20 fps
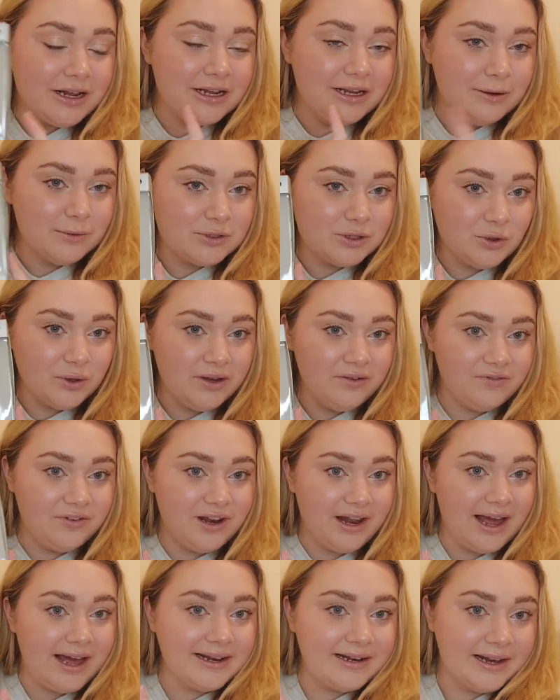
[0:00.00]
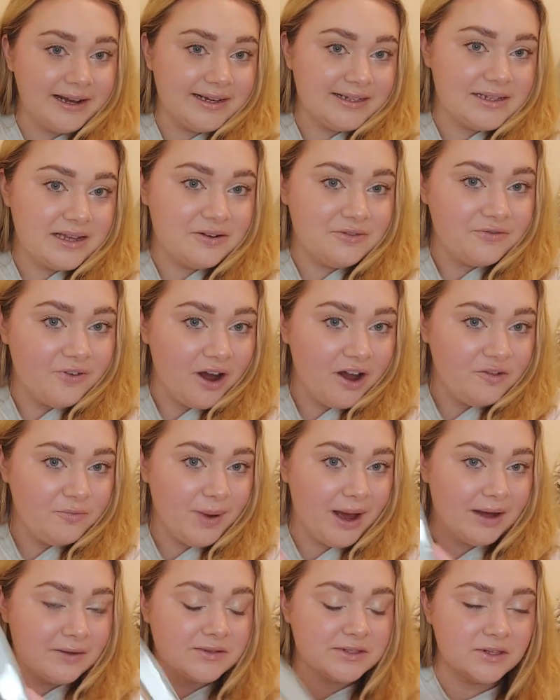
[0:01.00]
little stocking filler. And like I said,
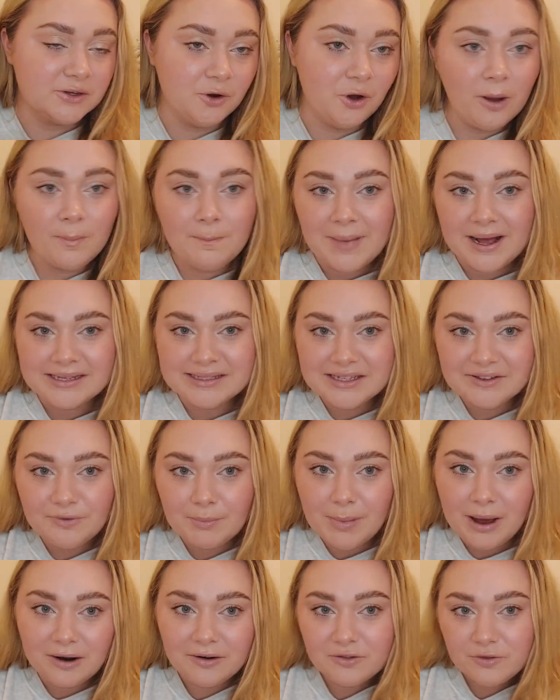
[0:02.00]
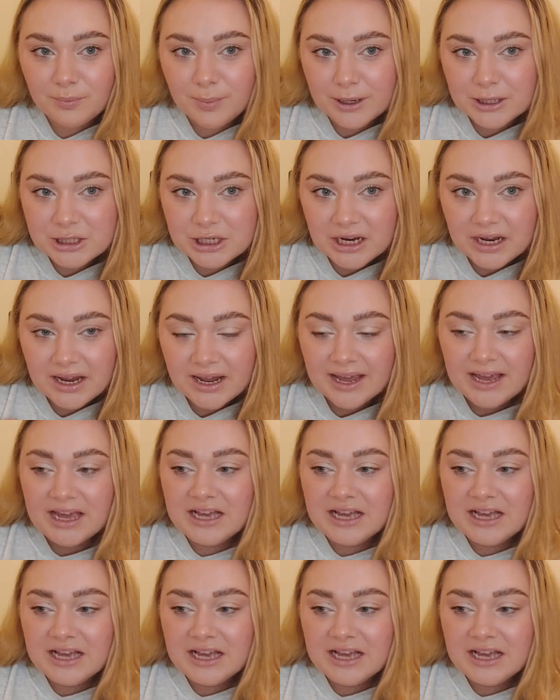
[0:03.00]
£5, so not a massive amount of budget.